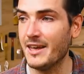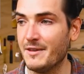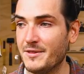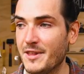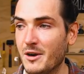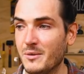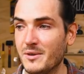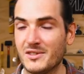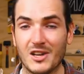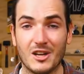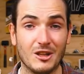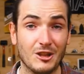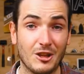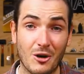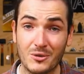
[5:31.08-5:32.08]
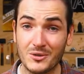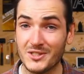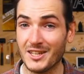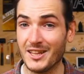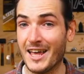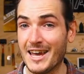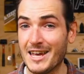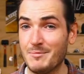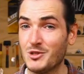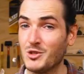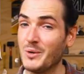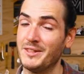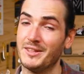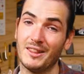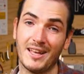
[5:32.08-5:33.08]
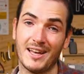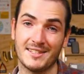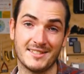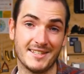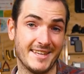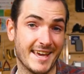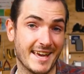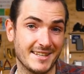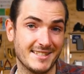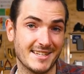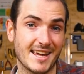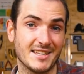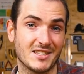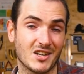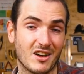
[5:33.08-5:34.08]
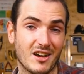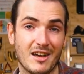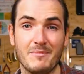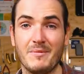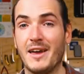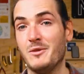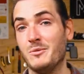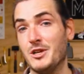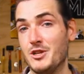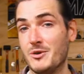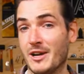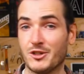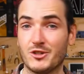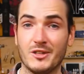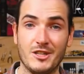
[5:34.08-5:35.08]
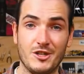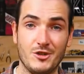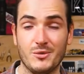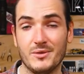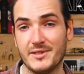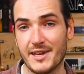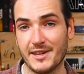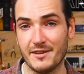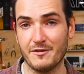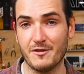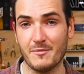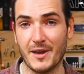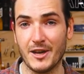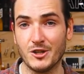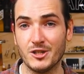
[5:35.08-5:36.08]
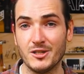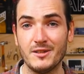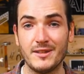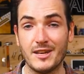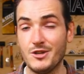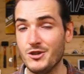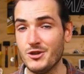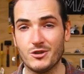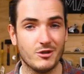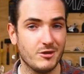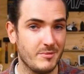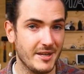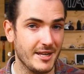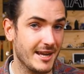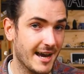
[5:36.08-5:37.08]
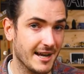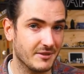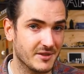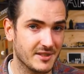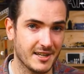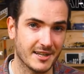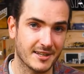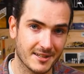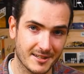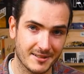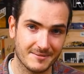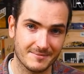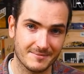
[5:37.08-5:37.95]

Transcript: If there was a long delay between the last get date time and when you actually use that information, then you could be out of sync.